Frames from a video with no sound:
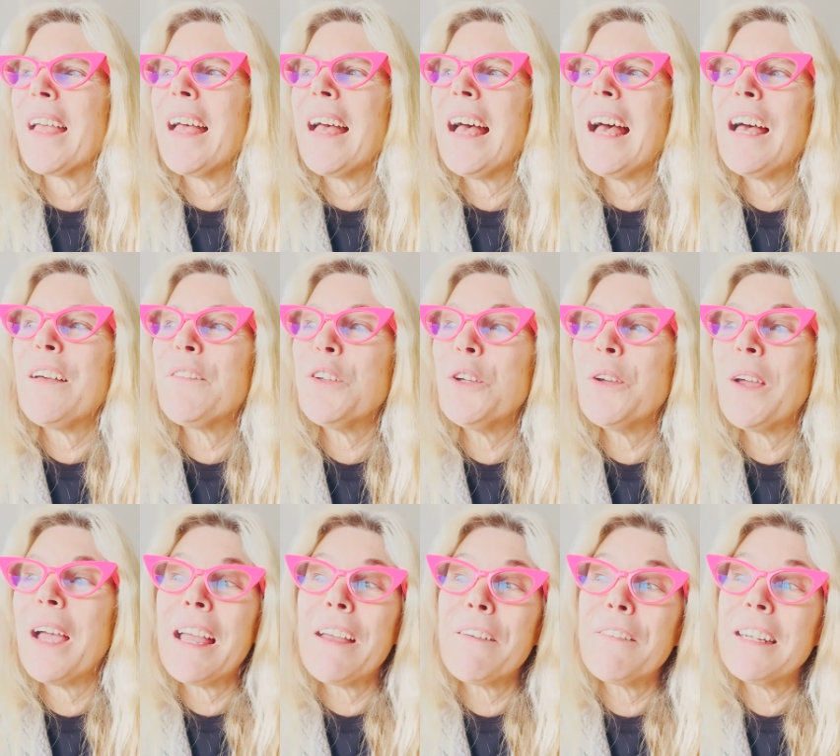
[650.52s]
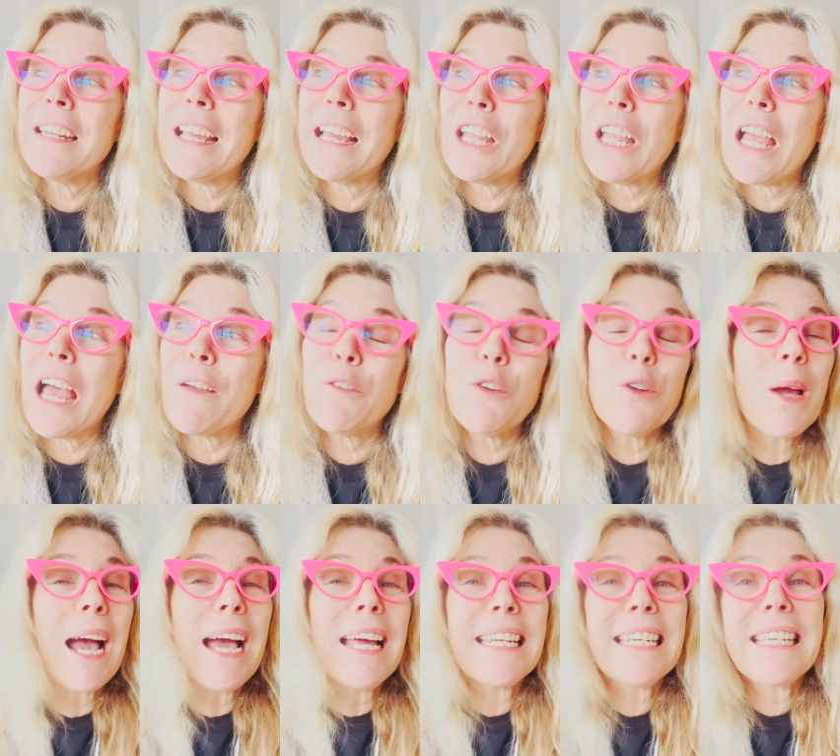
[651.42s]
Have you had, have you
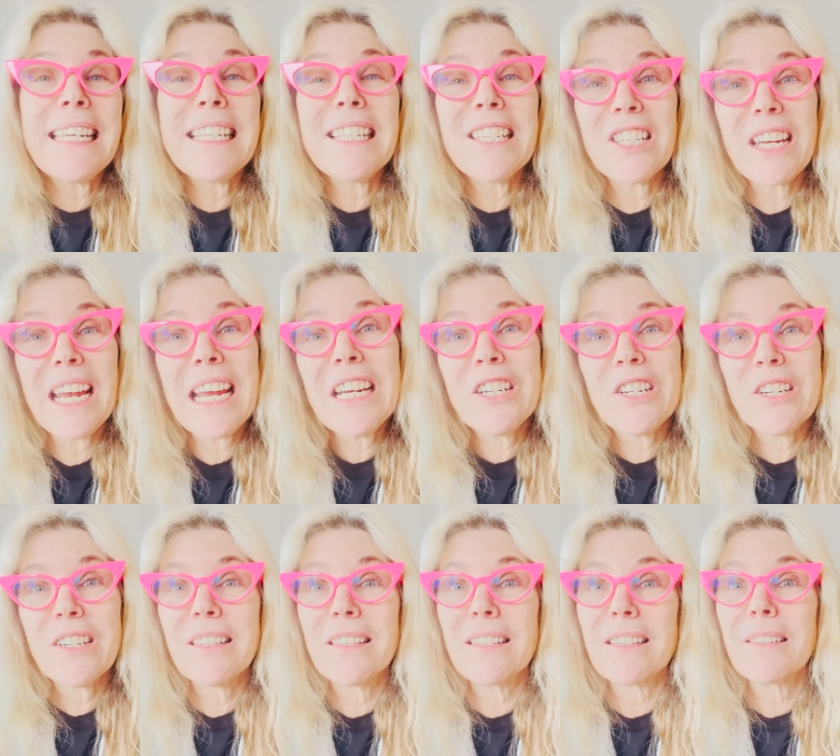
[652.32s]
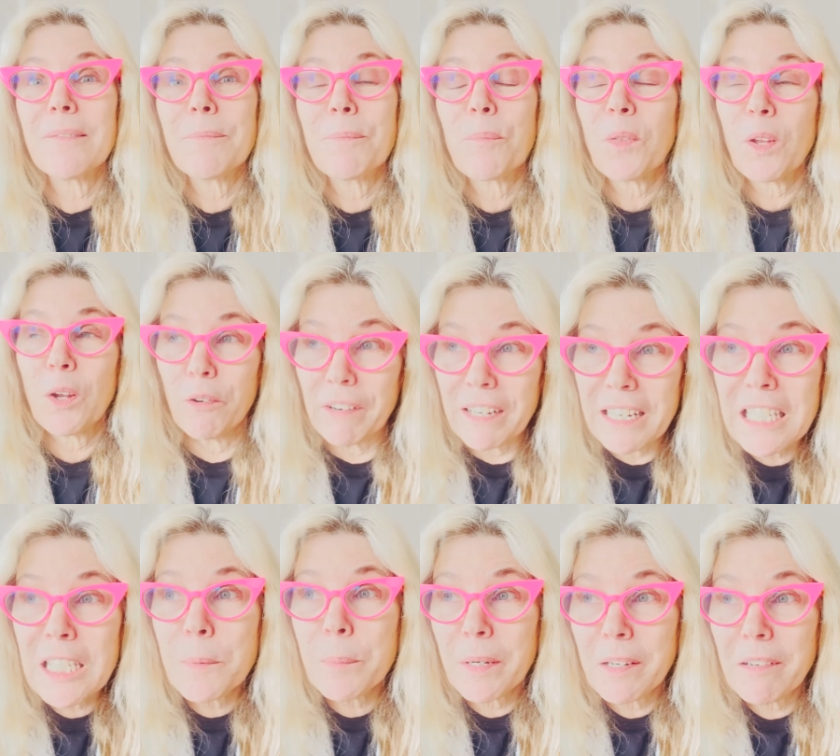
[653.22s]
had any stages or
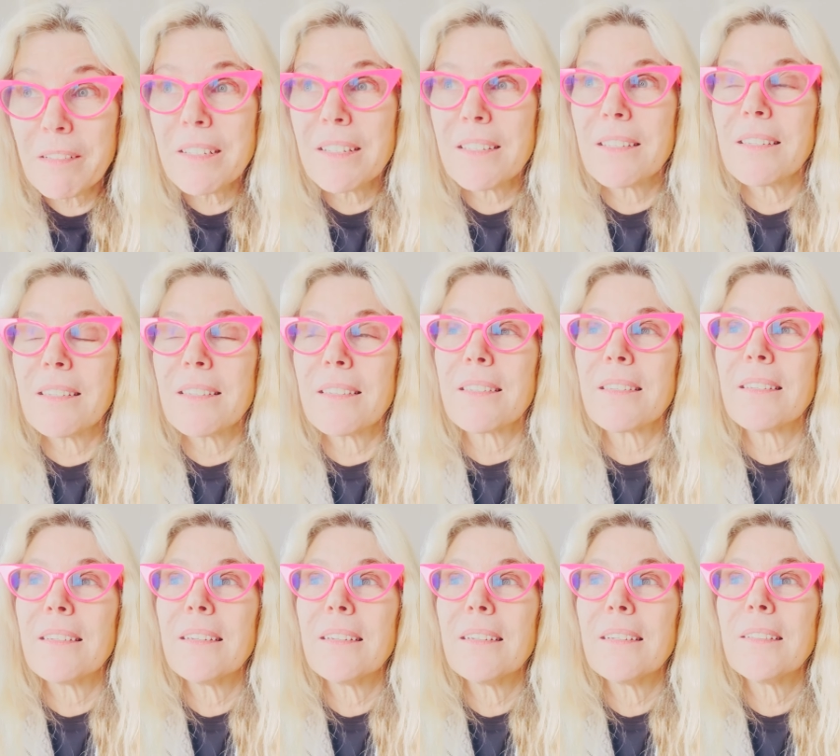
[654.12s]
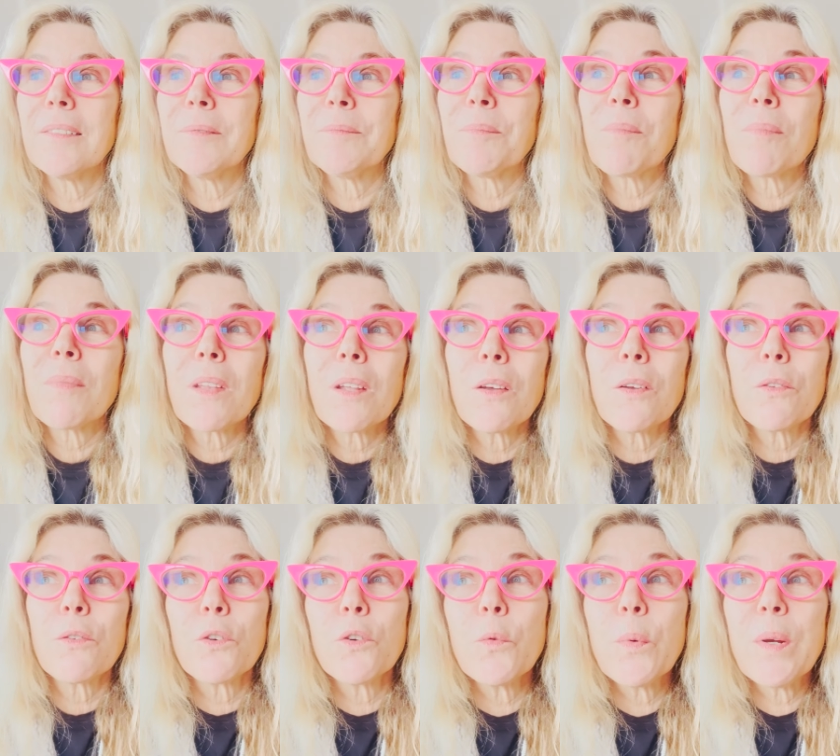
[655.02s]
experiences
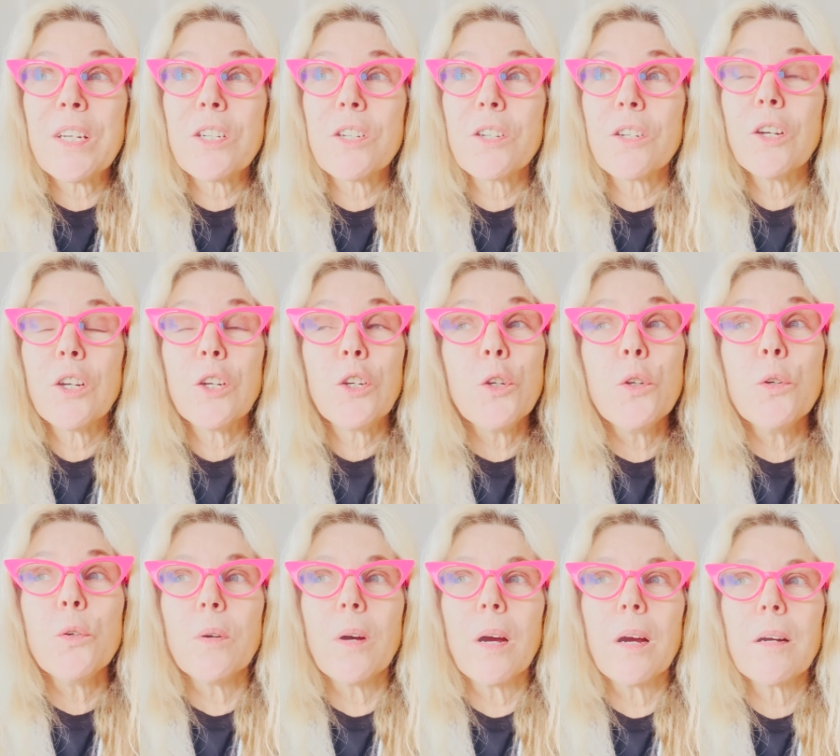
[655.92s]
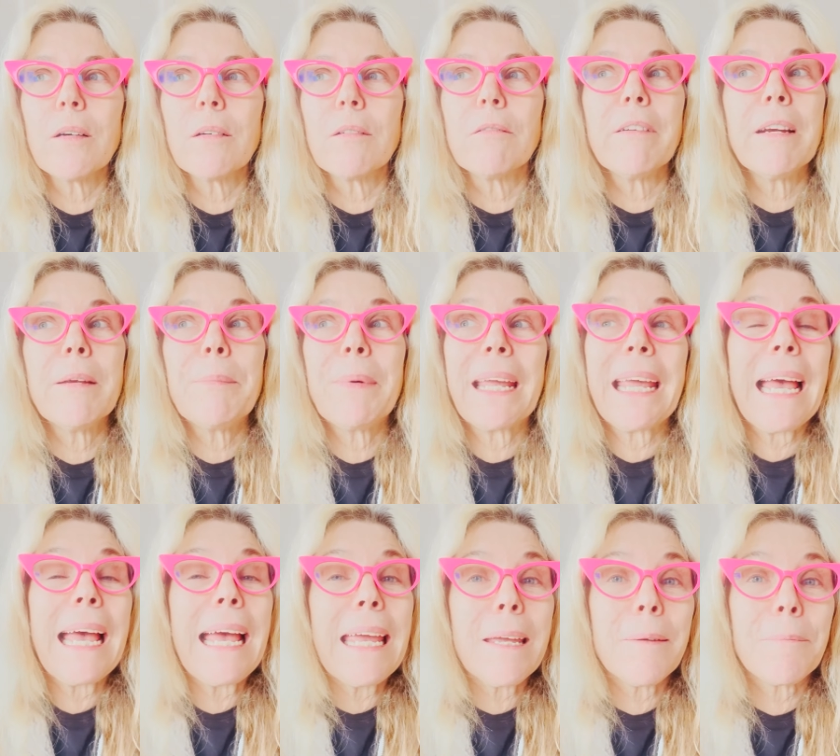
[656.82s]
through which you
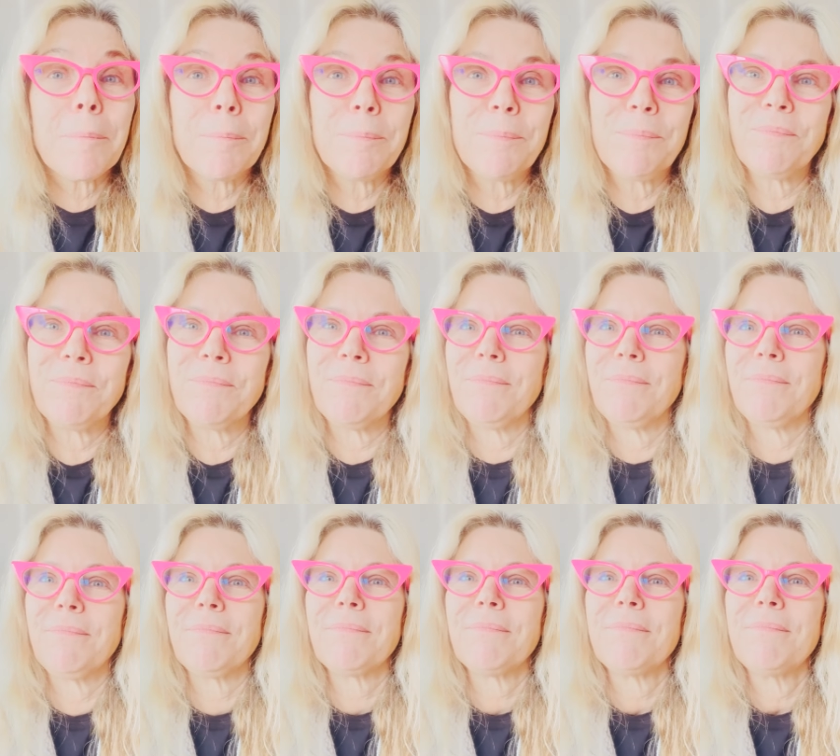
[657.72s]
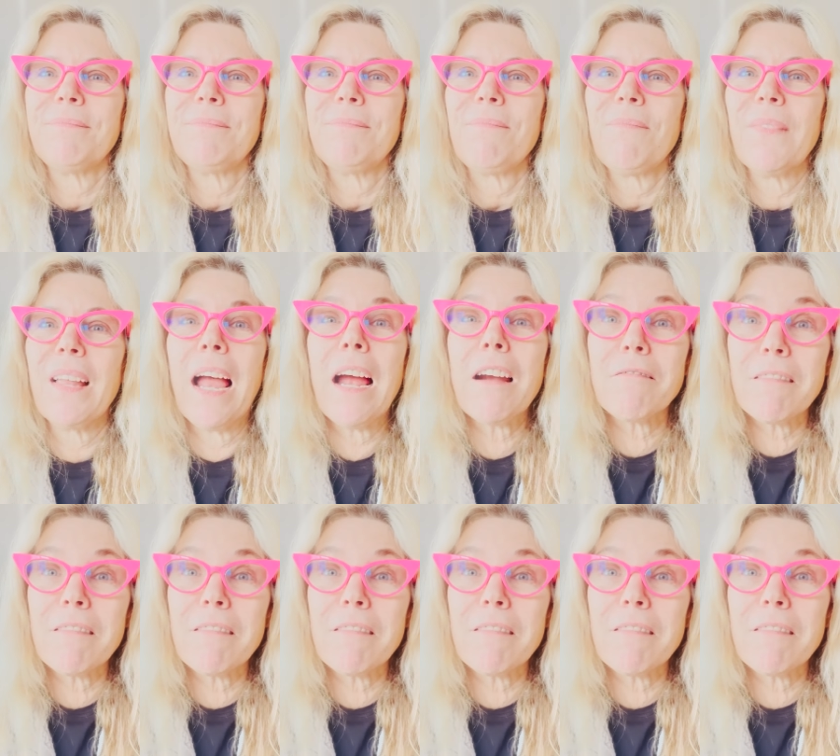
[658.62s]
rebecame, a